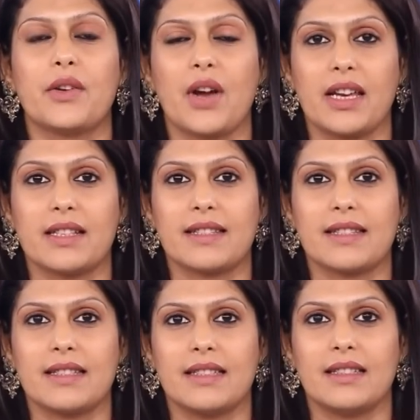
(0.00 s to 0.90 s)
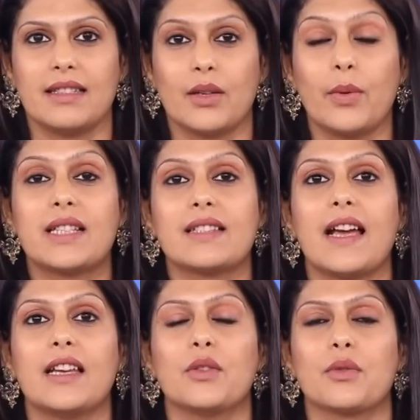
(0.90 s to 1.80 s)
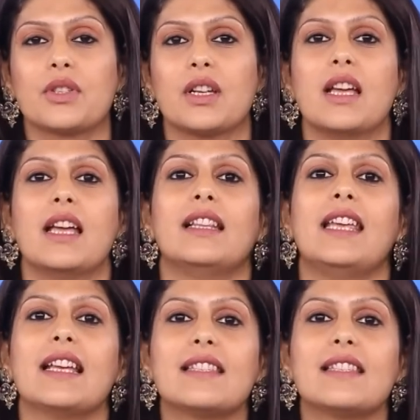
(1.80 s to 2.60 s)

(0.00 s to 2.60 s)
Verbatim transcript: Rights. Quick side note, the